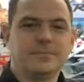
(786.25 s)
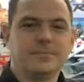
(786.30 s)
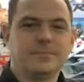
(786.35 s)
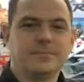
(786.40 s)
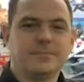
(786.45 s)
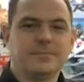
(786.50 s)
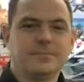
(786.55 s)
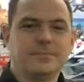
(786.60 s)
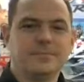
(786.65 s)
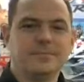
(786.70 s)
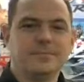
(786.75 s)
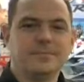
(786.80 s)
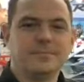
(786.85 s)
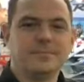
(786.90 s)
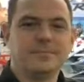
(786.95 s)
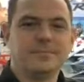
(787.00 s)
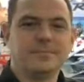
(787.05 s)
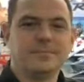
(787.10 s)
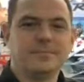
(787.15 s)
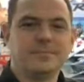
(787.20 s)

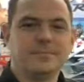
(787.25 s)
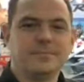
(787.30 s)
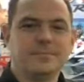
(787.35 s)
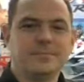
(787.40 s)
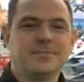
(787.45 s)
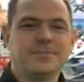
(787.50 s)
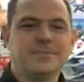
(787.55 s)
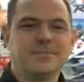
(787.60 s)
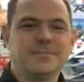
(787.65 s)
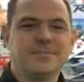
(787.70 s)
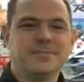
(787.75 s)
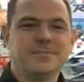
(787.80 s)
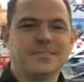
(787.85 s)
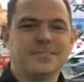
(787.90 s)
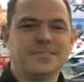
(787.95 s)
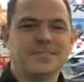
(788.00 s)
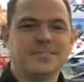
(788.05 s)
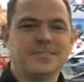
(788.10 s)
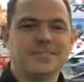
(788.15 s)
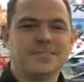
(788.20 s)

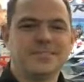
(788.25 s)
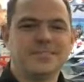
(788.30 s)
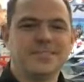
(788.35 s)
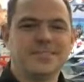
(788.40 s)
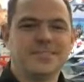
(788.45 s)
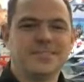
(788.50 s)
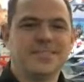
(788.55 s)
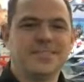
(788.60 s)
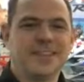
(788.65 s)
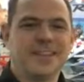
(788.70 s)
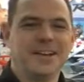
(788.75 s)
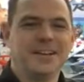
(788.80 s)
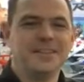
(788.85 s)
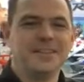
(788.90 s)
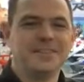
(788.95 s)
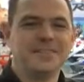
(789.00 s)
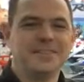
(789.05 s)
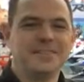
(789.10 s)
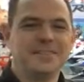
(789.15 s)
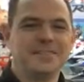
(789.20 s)

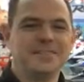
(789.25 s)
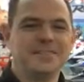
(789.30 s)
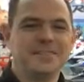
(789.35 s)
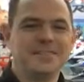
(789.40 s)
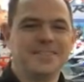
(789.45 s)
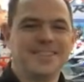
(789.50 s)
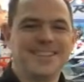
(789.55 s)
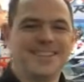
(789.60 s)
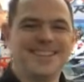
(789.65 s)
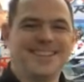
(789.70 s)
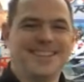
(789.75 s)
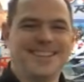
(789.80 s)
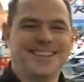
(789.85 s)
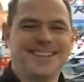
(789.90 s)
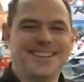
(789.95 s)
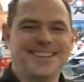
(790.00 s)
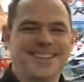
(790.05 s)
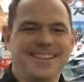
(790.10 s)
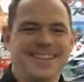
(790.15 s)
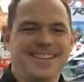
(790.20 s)

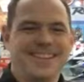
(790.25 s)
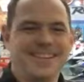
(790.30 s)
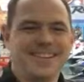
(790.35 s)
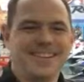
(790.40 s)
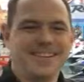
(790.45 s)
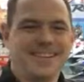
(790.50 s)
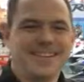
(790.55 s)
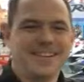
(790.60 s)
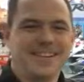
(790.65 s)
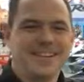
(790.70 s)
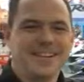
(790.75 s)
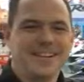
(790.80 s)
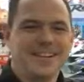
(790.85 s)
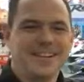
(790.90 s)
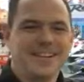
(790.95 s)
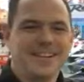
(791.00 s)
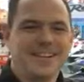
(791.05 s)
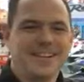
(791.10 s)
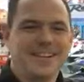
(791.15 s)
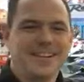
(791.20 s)
No words are spoken by the person on screen.